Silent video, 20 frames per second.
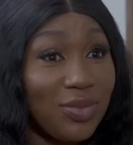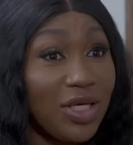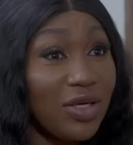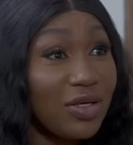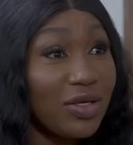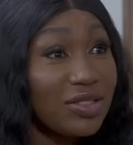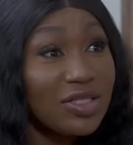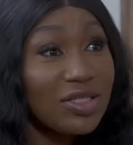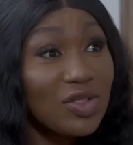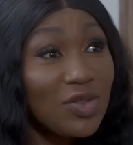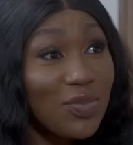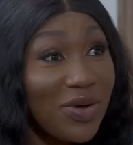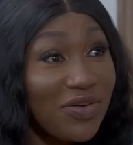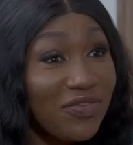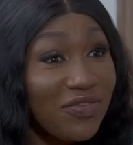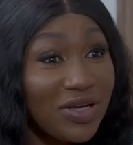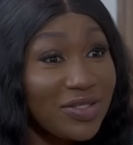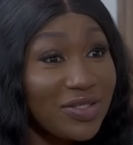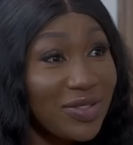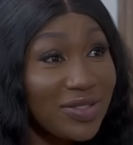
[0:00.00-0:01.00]
because the
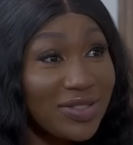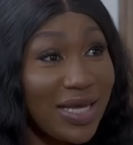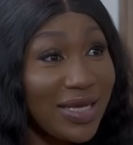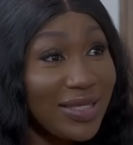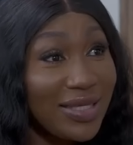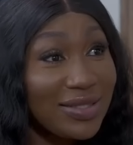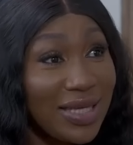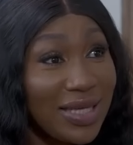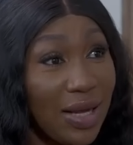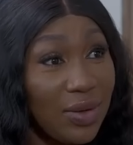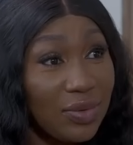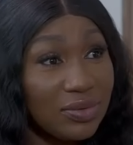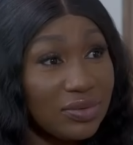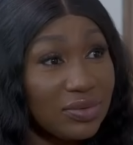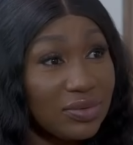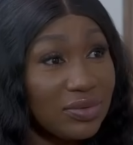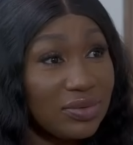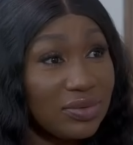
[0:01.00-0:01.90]
supervisors are in town.